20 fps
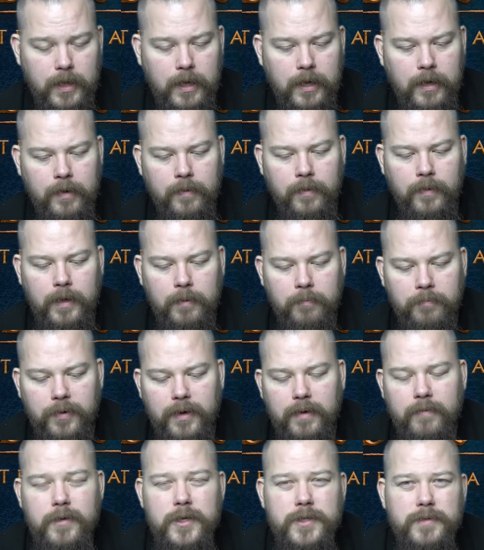in the
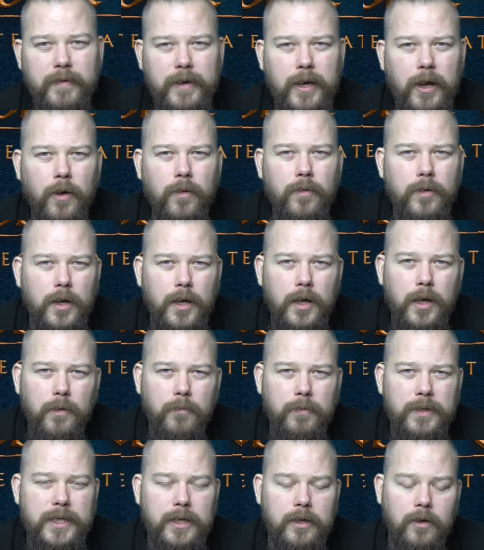previous video
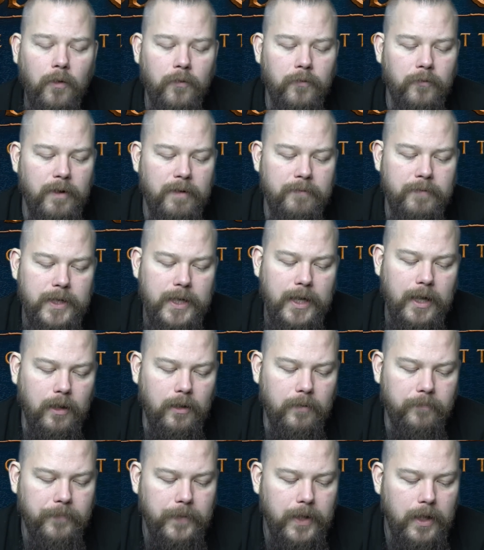we did on Rivendell.